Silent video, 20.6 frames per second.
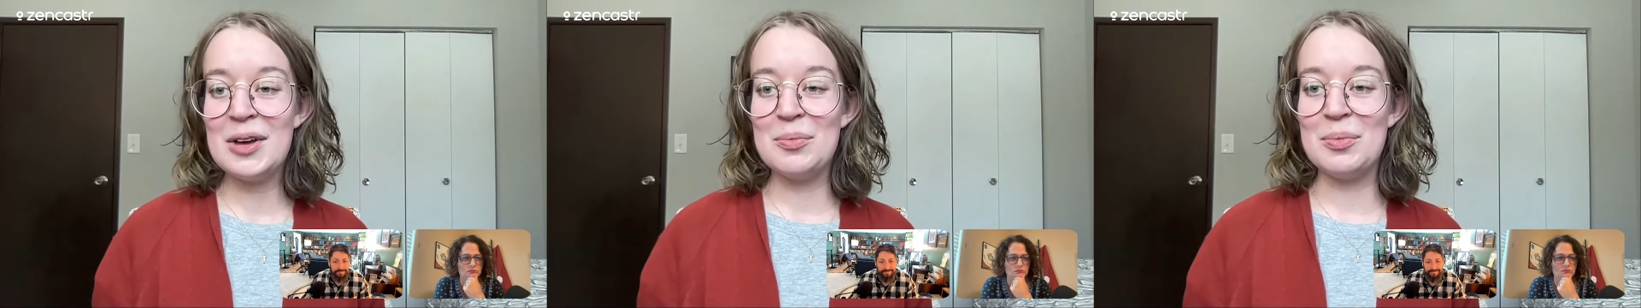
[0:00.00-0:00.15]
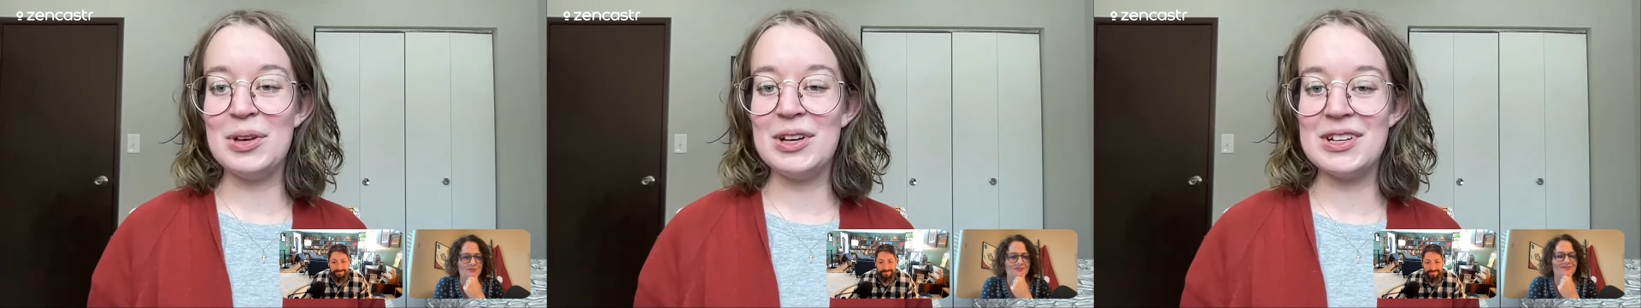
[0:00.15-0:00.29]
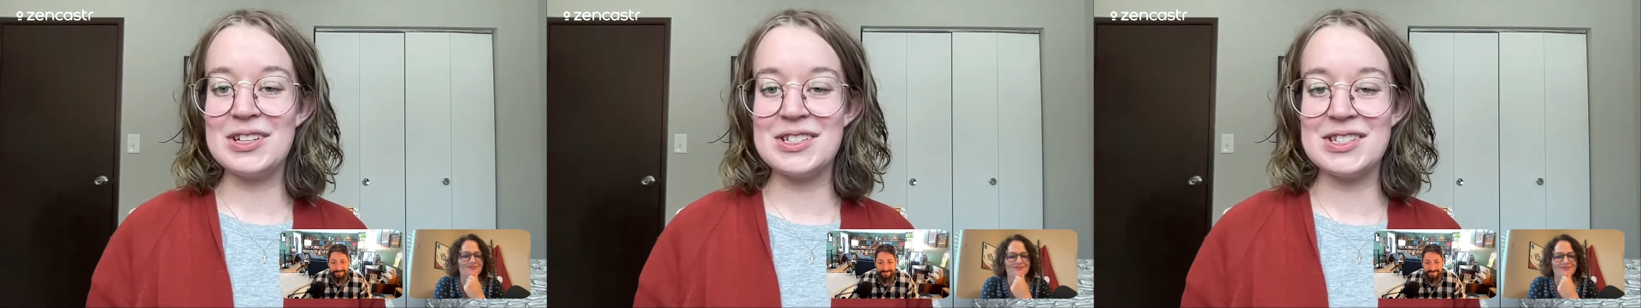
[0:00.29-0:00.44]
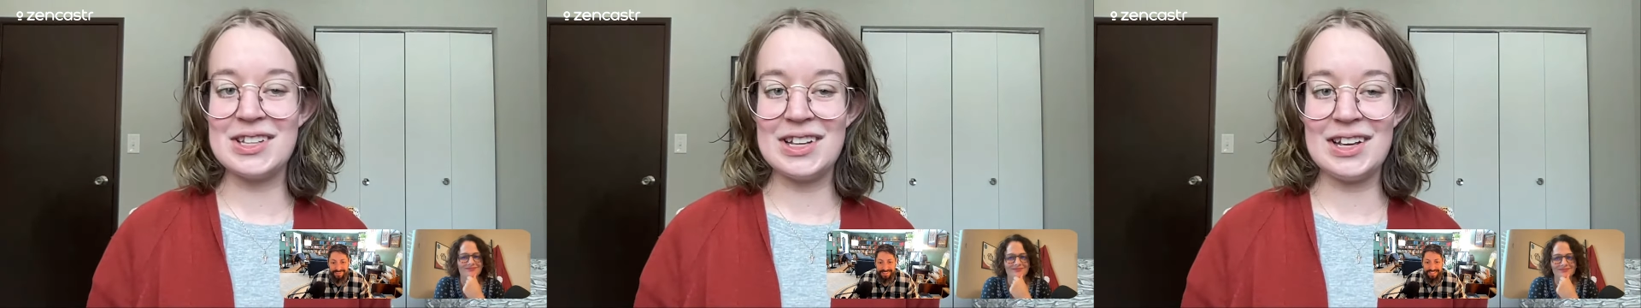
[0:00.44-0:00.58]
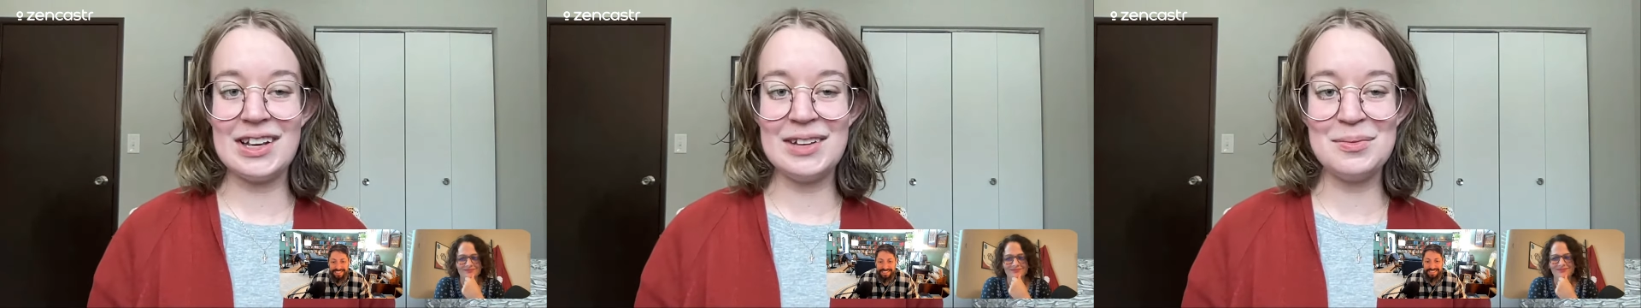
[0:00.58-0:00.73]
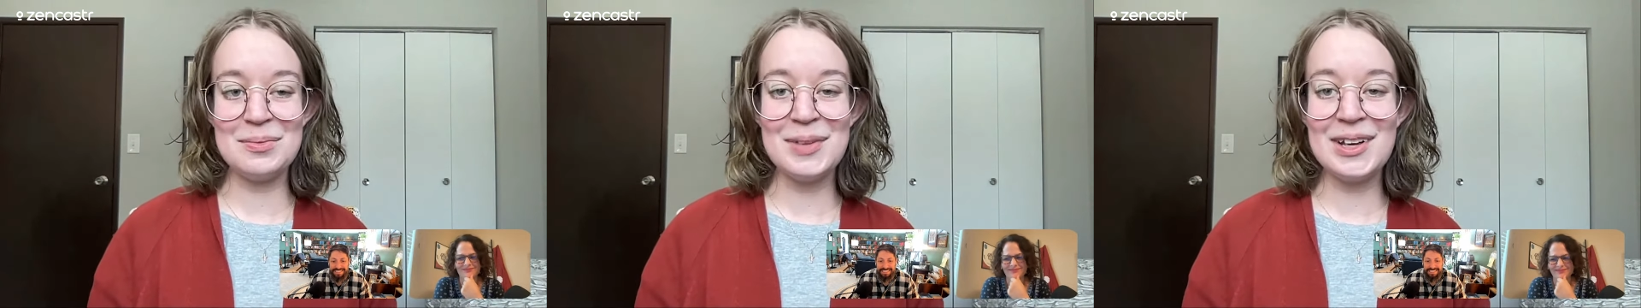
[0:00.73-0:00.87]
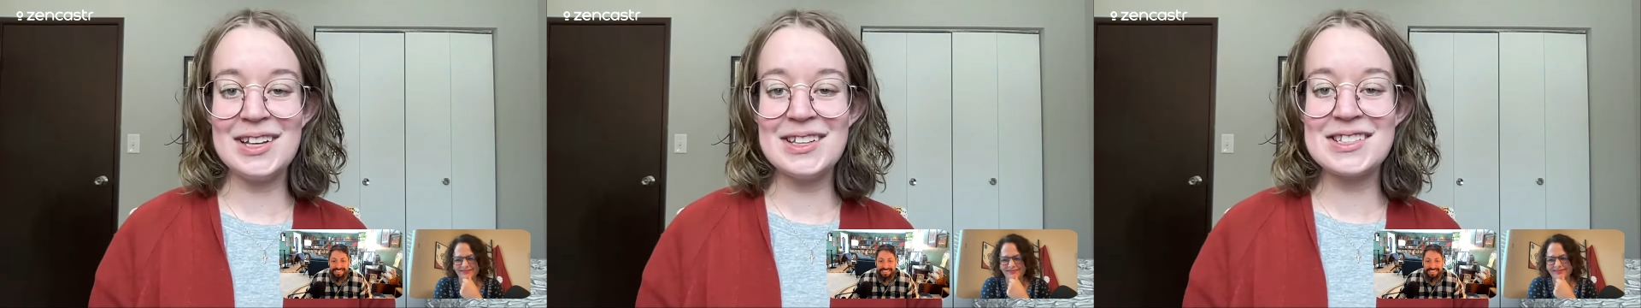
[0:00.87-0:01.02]
because it
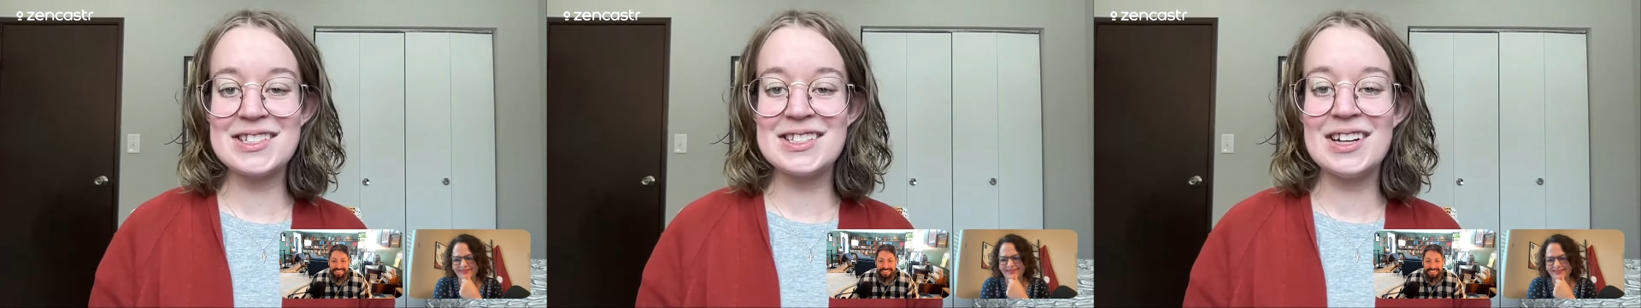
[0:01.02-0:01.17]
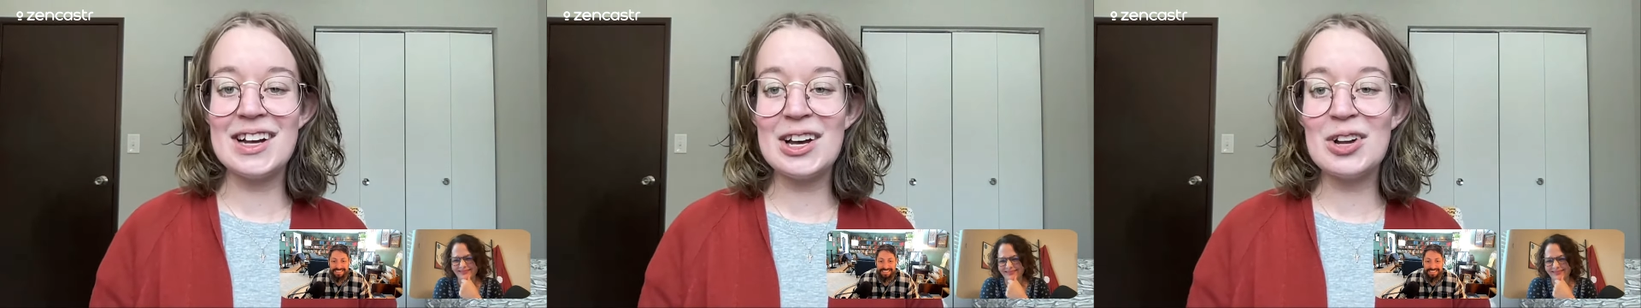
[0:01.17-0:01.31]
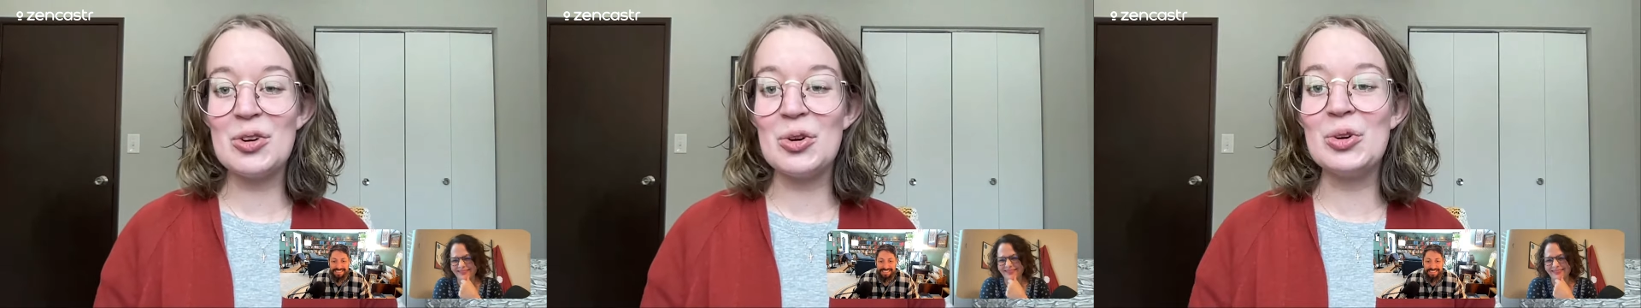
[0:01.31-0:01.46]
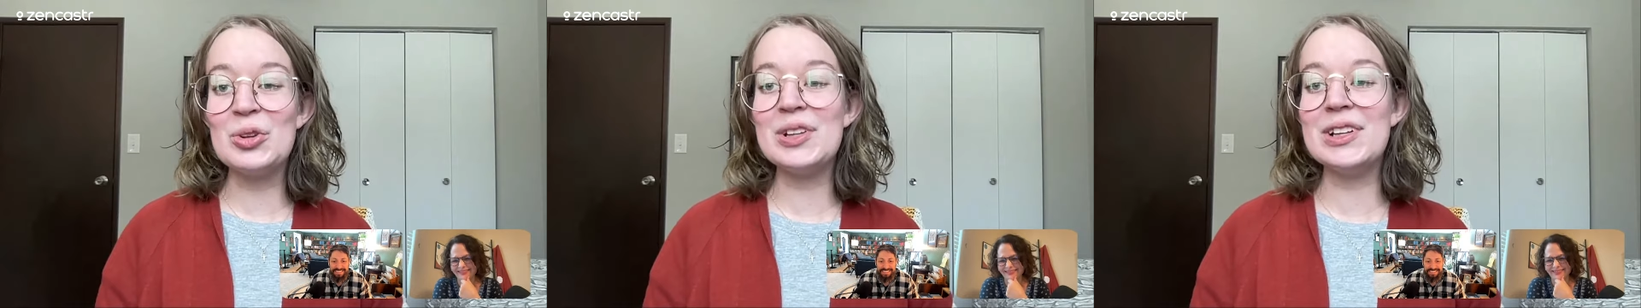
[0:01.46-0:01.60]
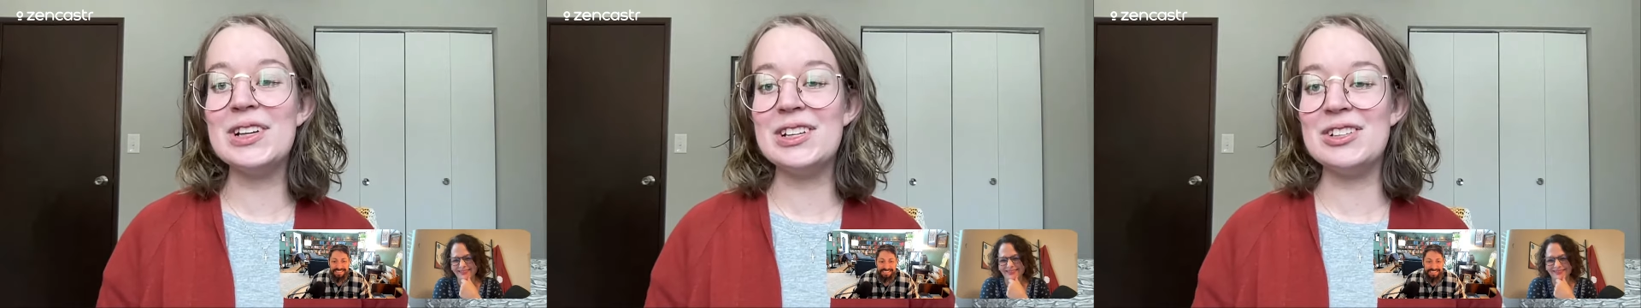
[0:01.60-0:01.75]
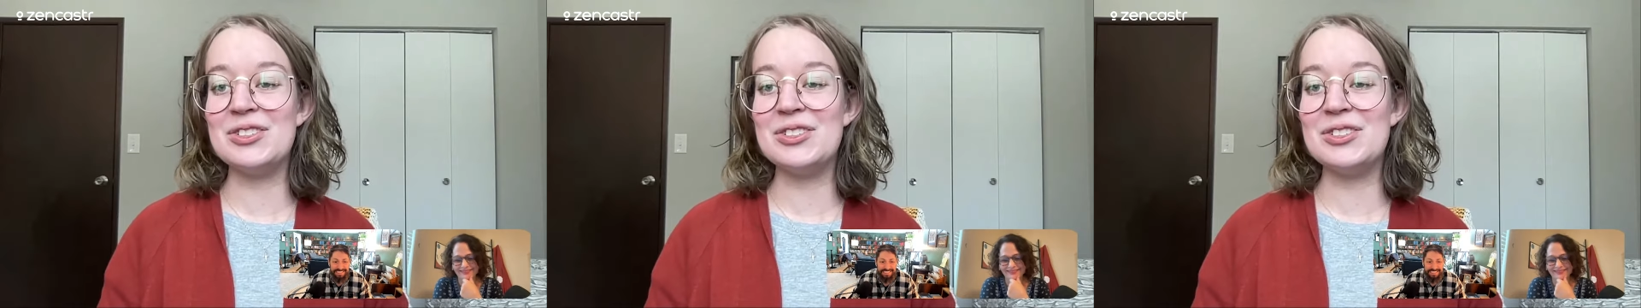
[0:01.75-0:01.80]
means not only